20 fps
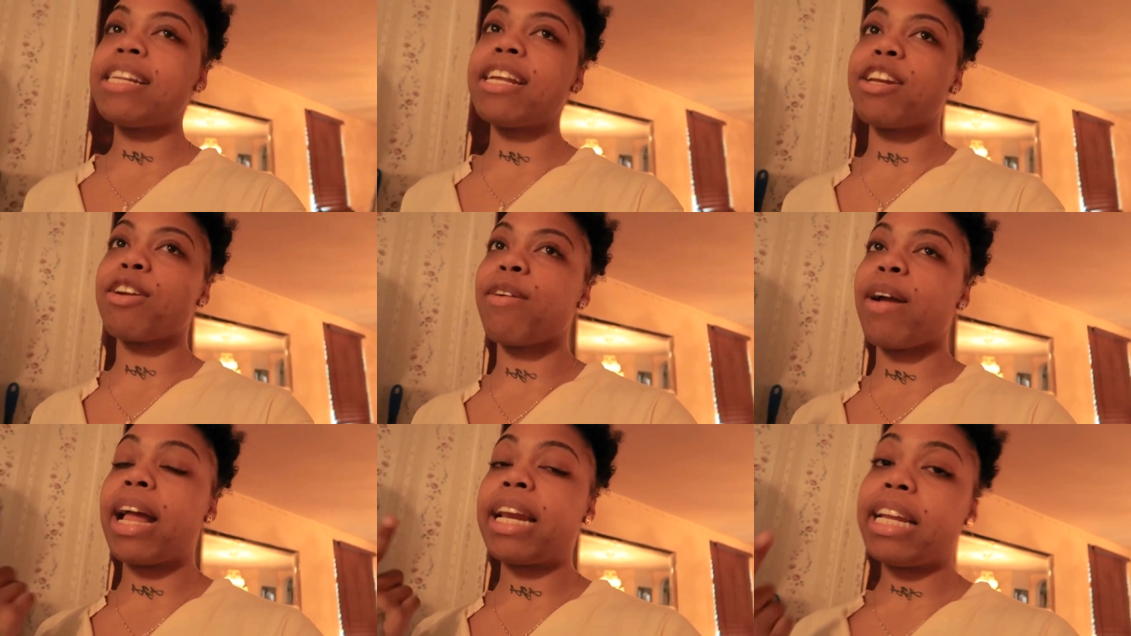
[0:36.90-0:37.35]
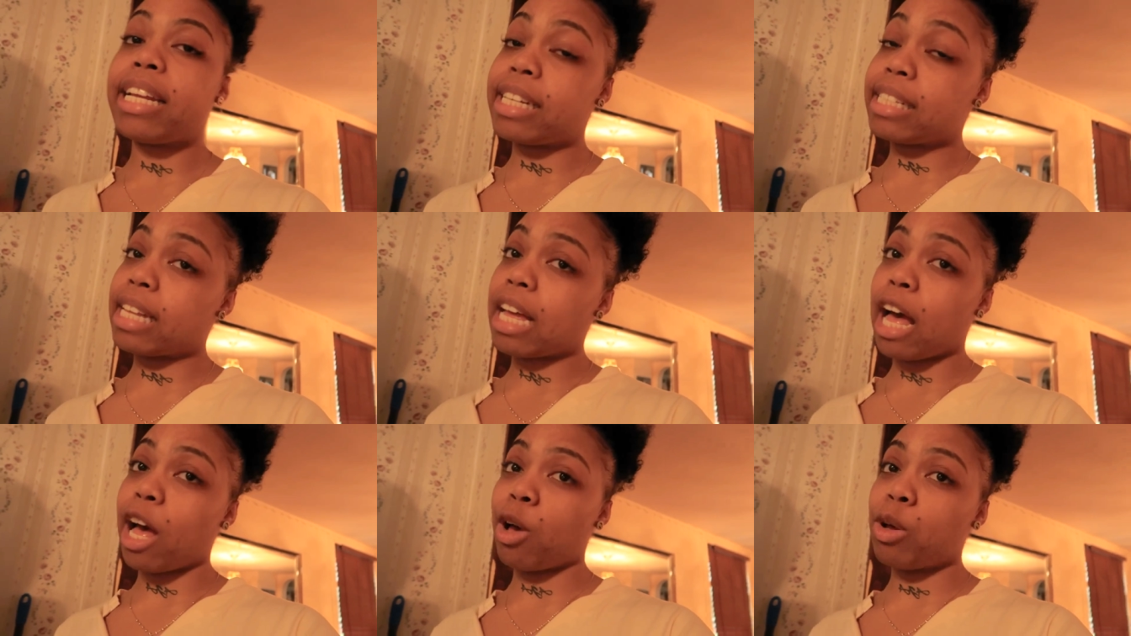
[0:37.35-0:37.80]
dinner at
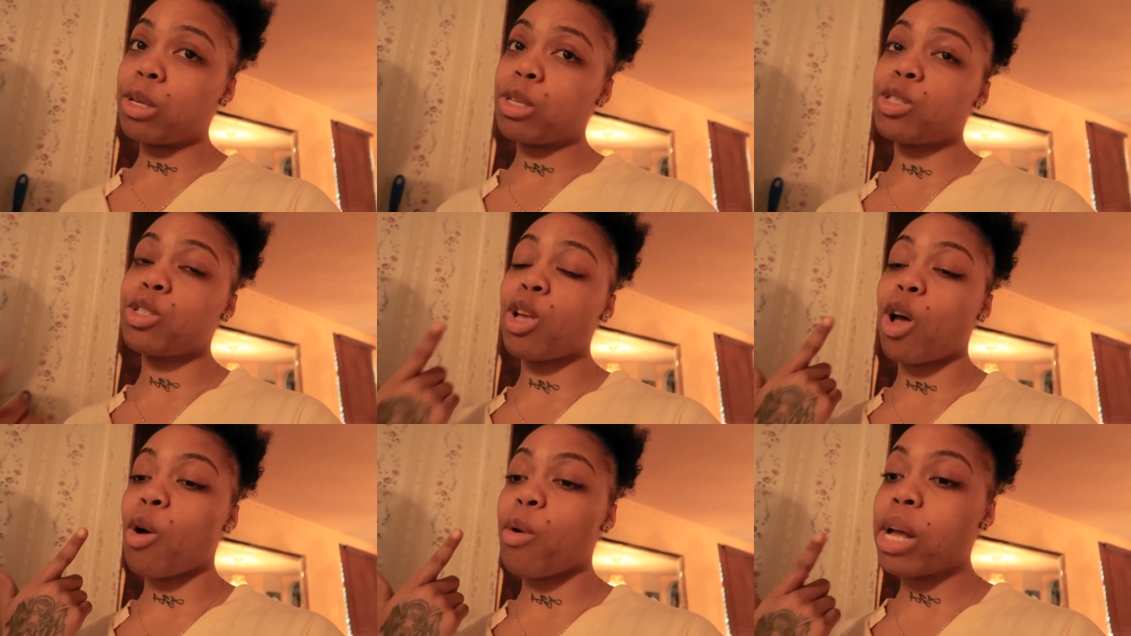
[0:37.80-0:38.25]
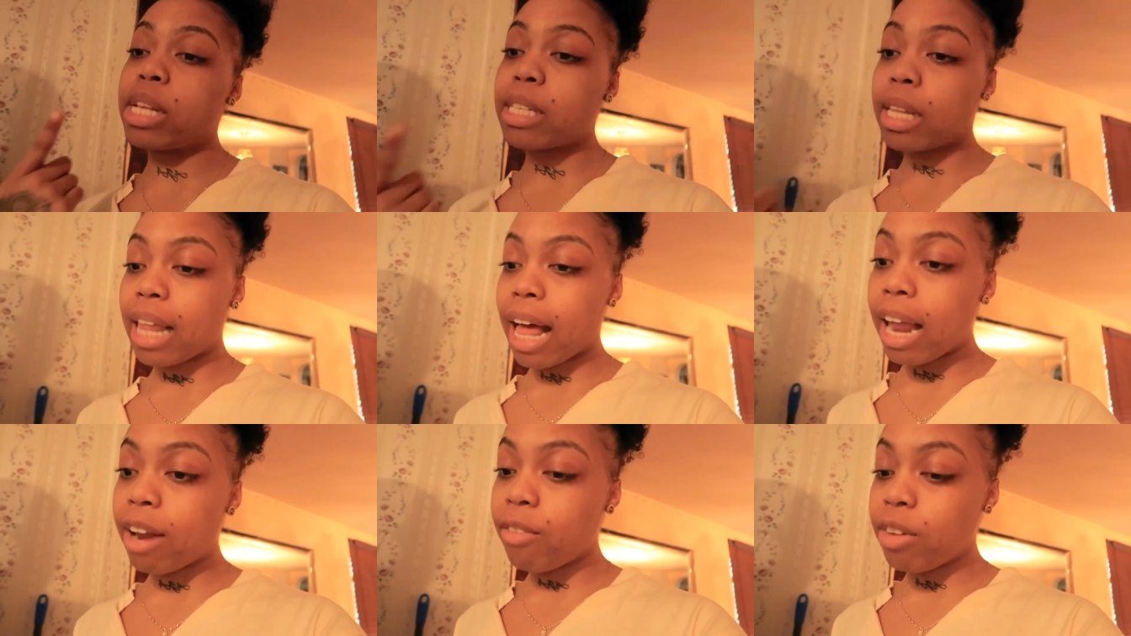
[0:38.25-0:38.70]
Nita's house, so
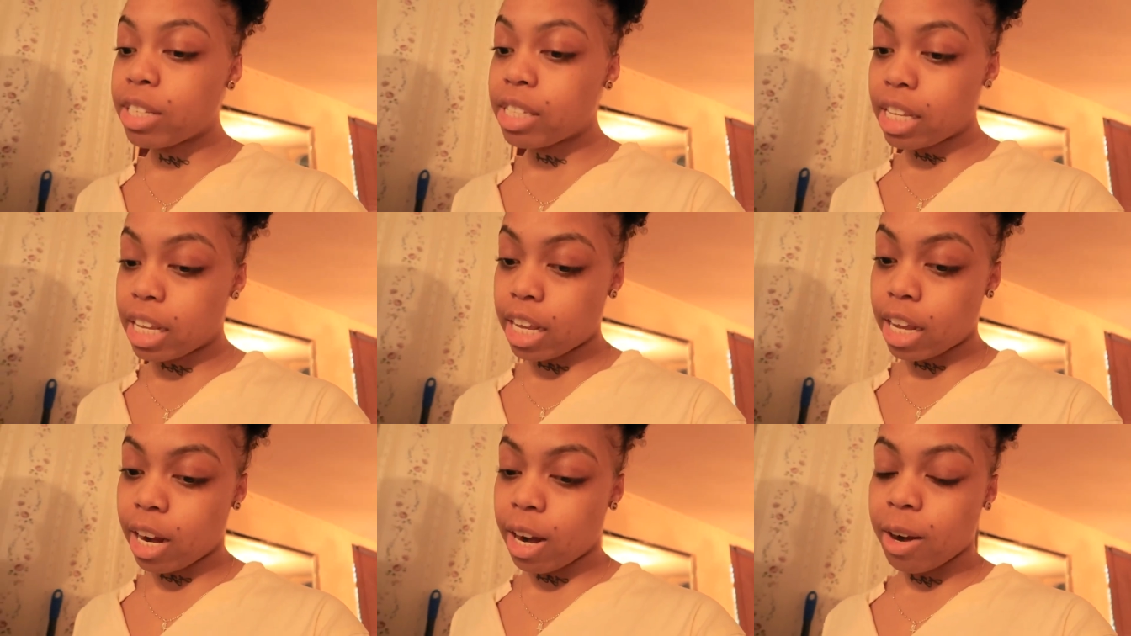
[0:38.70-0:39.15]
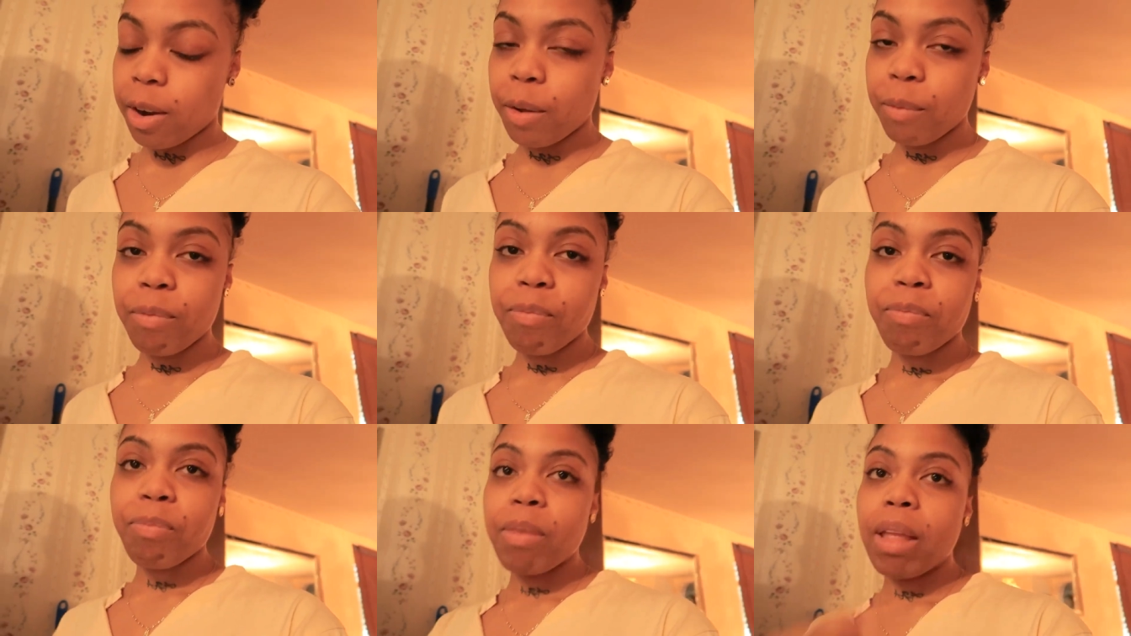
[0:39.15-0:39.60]
it's a lot of us
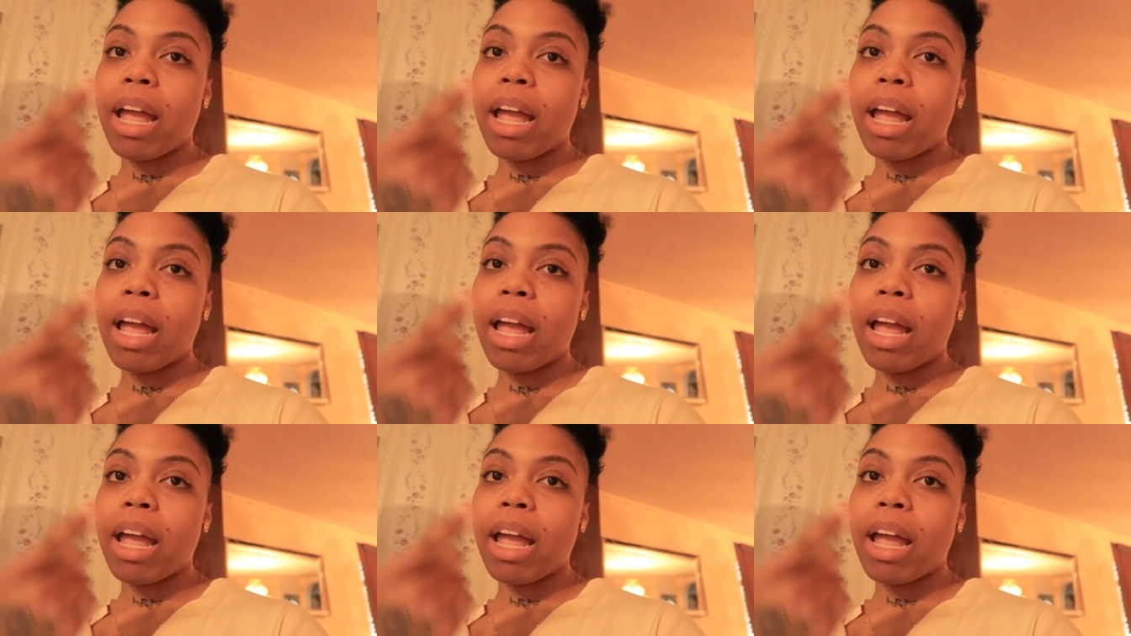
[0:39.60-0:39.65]
here.